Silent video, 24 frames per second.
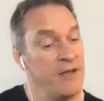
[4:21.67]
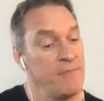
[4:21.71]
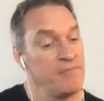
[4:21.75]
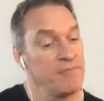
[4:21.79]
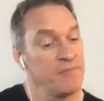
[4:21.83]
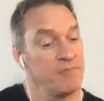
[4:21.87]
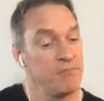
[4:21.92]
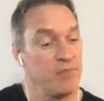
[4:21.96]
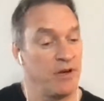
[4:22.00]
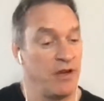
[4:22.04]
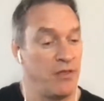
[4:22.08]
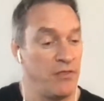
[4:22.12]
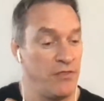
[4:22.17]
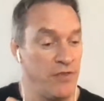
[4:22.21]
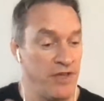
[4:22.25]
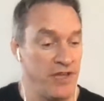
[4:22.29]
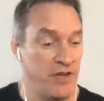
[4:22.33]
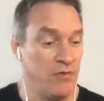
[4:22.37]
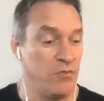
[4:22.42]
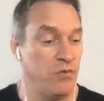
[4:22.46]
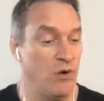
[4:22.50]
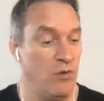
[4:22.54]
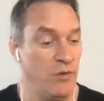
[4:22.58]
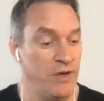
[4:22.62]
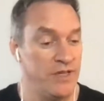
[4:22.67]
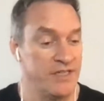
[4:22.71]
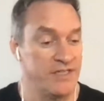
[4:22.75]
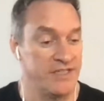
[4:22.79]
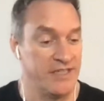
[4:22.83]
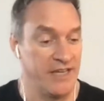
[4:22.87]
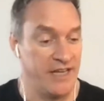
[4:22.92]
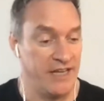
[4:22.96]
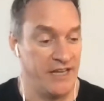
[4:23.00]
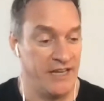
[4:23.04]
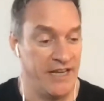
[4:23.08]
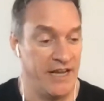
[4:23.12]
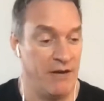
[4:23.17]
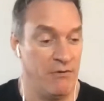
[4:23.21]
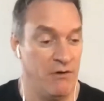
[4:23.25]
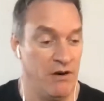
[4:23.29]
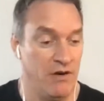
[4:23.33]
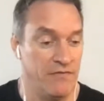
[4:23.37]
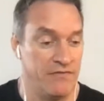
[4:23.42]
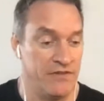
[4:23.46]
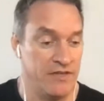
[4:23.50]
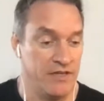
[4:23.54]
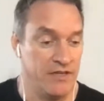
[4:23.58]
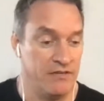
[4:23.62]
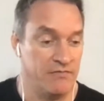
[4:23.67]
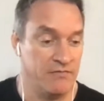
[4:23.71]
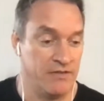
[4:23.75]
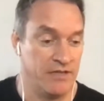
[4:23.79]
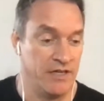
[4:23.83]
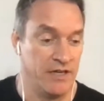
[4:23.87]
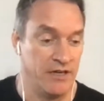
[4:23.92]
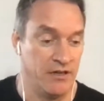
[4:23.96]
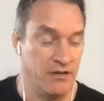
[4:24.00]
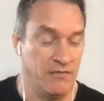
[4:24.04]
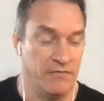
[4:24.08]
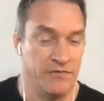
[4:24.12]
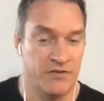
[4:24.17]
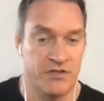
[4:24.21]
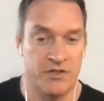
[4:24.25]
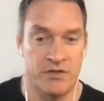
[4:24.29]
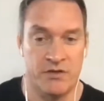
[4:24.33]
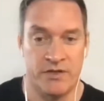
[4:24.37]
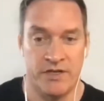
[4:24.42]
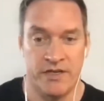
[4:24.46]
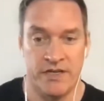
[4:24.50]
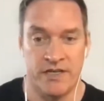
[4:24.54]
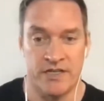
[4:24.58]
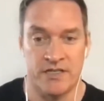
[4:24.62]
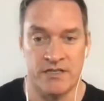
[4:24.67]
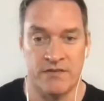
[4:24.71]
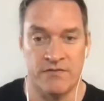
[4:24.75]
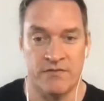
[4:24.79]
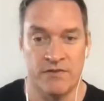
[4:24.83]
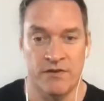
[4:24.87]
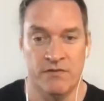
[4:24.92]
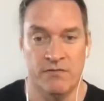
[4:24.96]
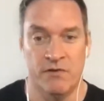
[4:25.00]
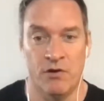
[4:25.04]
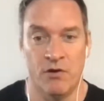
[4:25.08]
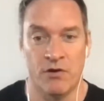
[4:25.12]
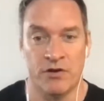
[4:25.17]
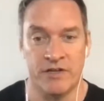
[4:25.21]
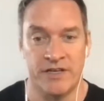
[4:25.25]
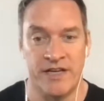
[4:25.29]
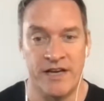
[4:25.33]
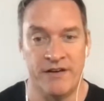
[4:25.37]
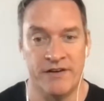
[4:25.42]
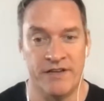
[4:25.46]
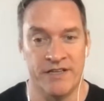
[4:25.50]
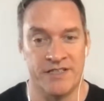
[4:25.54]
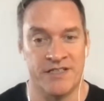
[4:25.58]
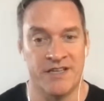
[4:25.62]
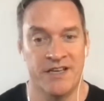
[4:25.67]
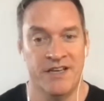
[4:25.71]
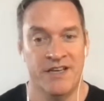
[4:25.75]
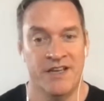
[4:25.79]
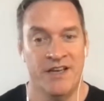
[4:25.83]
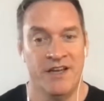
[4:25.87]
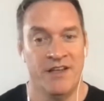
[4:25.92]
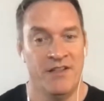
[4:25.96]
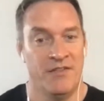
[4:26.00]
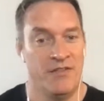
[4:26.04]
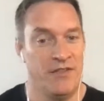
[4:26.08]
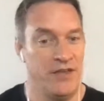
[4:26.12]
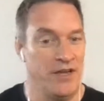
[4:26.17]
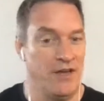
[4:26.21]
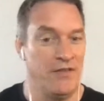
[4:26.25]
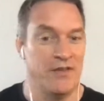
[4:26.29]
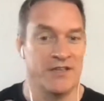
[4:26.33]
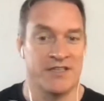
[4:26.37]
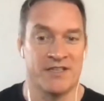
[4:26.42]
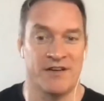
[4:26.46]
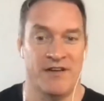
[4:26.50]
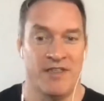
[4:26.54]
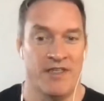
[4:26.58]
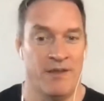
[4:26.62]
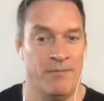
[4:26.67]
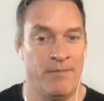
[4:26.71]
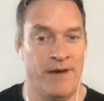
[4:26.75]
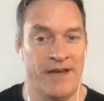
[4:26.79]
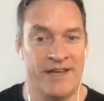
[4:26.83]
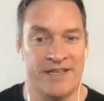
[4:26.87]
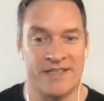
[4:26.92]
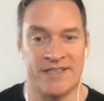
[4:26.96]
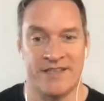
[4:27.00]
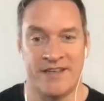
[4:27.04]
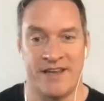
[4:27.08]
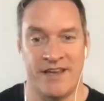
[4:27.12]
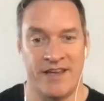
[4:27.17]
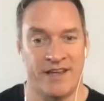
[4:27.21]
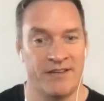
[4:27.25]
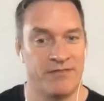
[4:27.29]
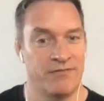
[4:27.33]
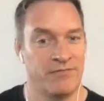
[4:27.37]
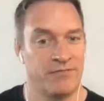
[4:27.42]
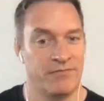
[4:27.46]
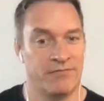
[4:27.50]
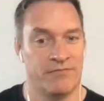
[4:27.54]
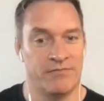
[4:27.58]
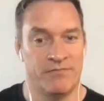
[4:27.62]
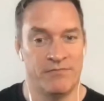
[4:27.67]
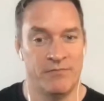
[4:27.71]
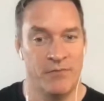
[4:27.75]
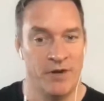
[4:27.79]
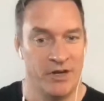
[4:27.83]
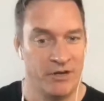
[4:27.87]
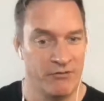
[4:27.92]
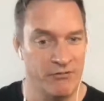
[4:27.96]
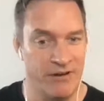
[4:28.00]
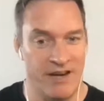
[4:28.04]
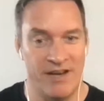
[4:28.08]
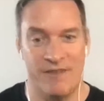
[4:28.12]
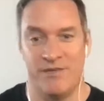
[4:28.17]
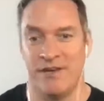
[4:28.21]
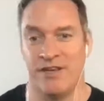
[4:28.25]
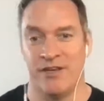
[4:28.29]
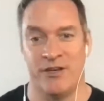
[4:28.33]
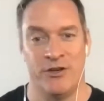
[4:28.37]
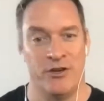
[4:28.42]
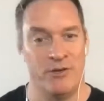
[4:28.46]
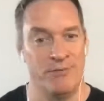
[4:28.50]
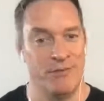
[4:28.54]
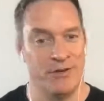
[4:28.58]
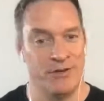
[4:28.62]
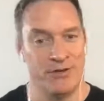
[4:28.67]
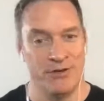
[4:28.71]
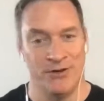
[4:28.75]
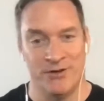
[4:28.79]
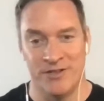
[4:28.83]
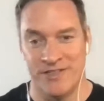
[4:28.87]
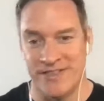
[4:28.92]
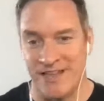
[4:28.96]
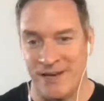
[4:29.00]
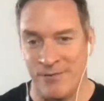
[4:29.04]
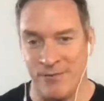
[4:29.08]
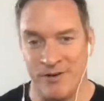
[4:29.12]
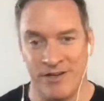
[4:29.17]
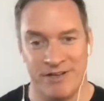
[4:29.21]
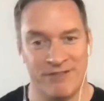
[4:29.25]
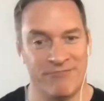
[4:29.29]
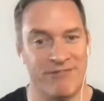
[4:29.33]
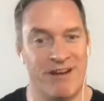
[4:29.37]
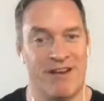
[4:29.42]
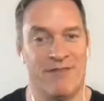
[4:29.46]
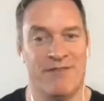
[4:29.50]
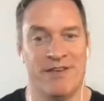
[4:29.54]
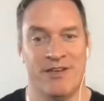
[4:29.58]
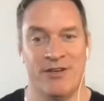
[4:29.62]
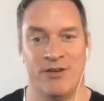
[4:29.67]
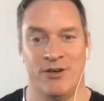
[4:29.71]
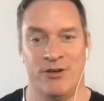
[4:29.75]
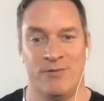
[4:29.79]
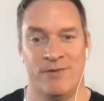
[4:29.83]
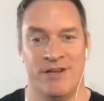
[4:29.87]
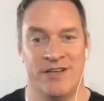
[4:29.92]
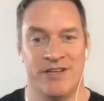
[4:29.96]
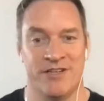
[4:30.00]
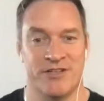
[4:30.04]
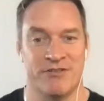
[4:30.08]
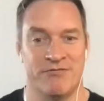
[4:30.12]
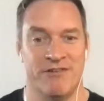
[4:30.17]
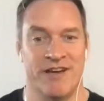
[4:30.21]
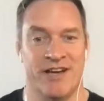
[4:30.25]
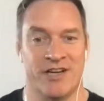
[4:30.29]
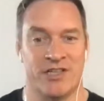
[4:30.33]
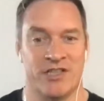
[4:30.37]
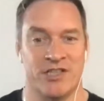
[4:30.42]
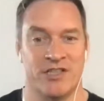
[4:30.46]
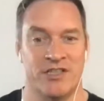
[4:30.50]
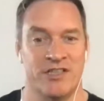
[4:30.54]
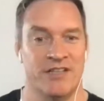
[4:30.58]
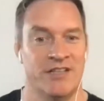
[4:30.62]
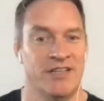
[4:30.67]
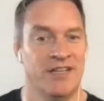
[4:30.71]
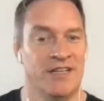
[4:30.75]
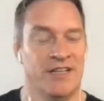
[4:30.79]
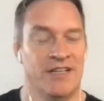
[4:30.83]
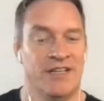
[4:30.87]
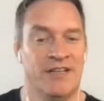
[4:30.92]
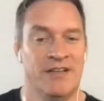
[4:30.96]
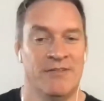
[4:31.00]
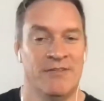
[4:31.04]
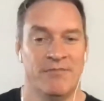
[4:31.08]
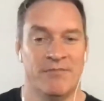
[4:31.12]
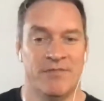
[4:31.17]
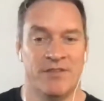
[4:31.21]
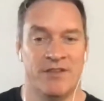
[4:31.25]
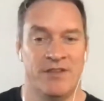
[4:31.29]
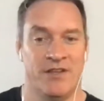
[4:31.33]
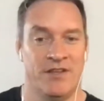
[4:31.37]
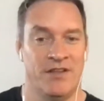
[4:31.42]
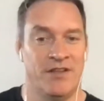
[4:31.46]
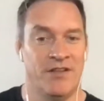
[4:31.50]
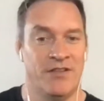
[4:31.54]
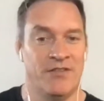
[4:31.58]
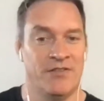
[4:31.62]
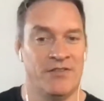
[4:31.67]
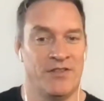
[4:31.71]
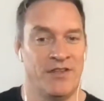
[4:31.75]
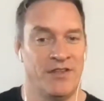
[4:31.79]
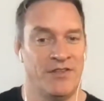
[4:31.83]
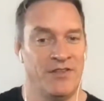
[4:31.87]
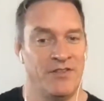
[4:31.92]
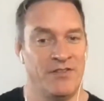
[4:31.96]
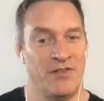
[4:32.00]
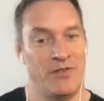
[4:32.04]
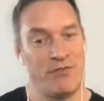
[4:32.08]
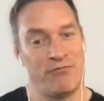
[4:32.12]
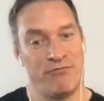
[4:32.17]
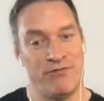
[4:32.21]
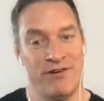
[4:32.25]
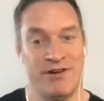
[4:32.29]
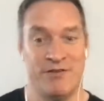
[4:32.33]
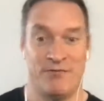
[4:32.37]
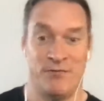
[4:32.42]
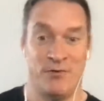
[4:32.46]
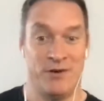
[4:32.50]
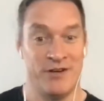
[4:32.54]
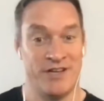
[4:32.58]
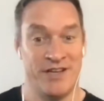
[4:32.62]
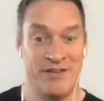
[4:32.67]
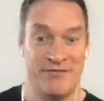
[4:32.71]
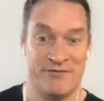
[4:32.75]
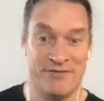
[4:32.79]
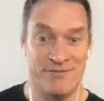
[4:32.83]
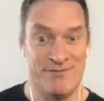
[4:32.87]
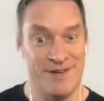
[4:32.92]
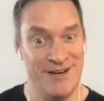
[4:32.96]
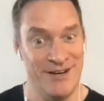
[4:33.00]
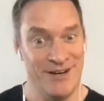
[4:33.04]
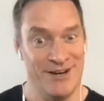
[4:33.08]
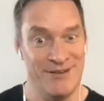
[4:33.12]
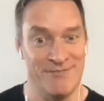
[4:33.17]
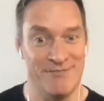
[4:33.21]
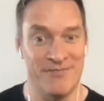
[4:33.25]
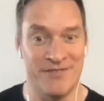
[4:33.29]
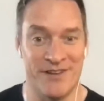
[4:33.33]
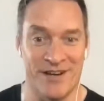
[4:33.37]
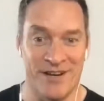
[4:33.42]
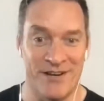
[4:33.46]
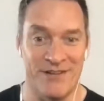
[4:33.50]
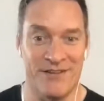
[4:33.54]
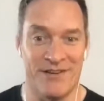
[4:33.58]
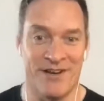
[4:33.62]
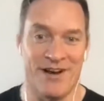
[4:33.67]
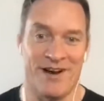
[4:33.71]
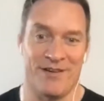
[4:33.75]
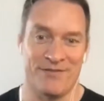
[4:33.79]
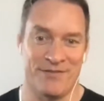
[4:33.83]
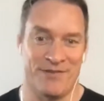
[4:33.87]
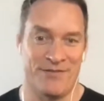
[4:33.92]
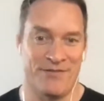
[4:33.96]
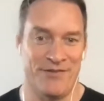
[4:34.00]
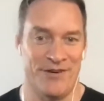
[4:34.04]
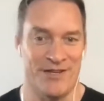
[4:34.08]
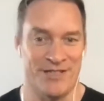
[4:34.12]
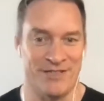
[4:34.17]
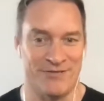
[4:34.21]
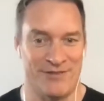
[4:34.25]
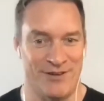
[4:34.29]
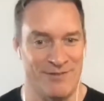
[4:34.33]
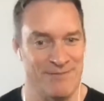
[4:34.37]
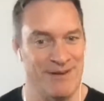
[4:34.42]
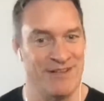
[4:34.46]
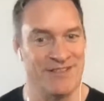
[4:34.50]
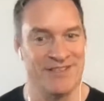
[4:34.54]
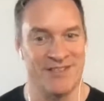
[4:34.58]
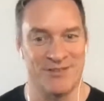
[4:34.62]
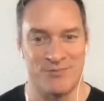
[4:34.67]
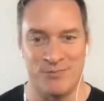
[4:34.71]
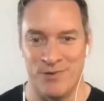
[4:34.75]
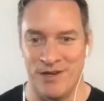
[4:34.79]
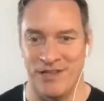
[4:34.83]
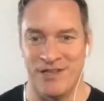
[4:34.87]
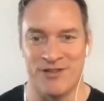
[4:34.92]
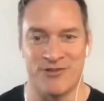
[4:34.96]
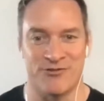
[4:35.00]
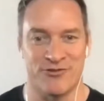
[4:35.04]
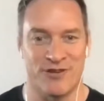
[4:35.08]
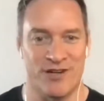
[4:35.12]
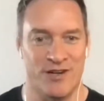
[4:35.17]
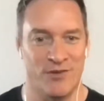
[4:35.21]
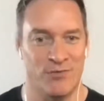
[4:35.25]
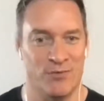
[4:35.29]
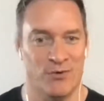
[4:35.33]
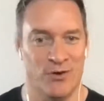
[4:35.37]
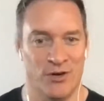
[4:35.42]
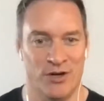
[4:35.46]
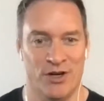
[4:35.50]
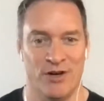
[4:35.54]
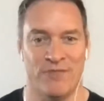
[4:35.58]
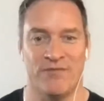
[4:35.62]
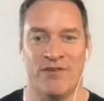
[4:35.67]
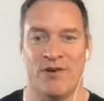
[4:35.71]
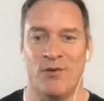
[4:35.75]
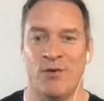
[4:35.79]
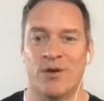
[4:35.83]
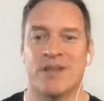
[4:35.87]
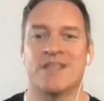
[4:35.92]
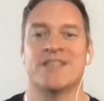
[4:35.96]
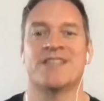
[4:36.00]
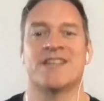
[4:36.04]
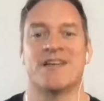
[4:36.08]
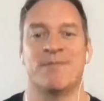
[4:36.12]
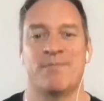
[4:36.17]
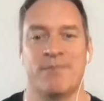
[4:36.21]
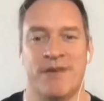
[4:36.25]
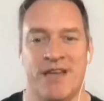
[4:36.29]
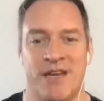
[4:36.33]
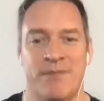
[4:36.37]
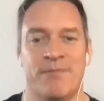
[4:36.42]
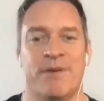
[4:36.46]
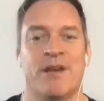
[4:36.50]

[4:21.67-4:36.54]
But I think what we're seeing now after getting on for two years of, of lockdown is the other side of the debate saying we're craving human contact, mm. we're craving human interaction. Yeah. The, the the thrill of working from home, you know, after the first few months, is well and truly worn off. I want to see yeah. people. I